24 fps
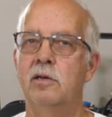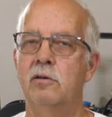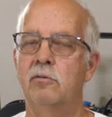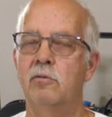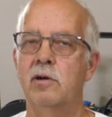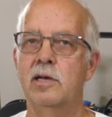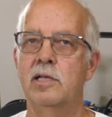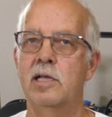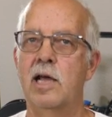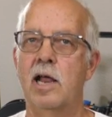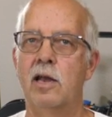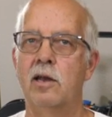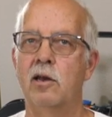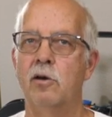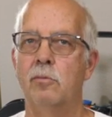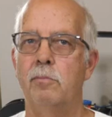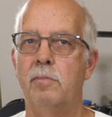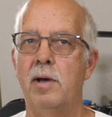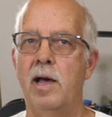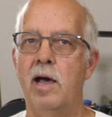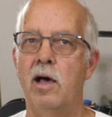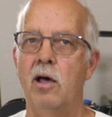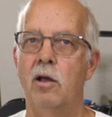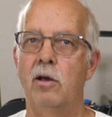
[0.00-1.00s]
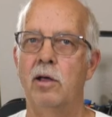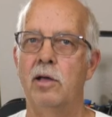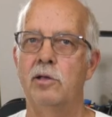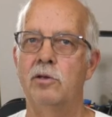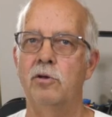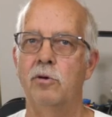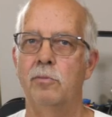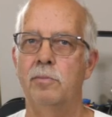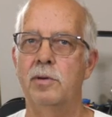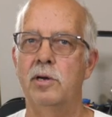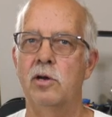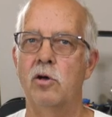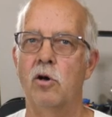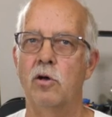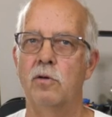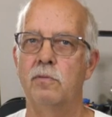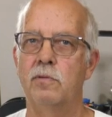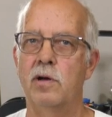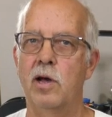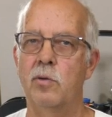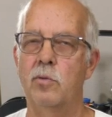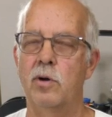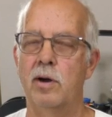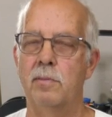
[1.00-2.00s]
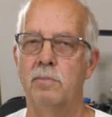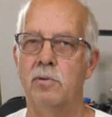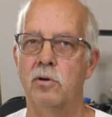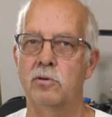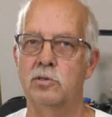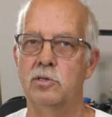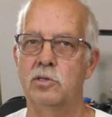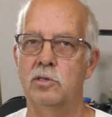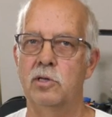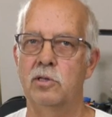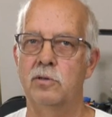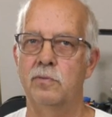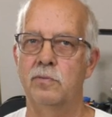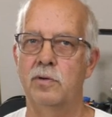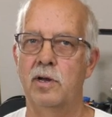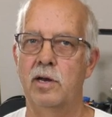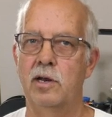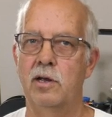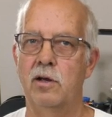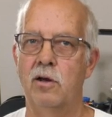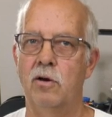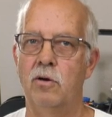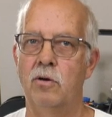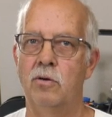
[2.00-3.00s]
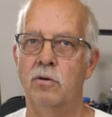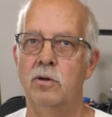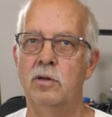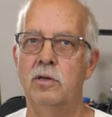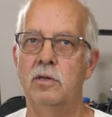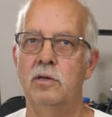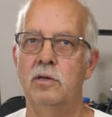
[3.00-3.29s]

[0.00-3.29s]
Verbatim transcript: Ring that little bell, and you'll be notified when I post another video.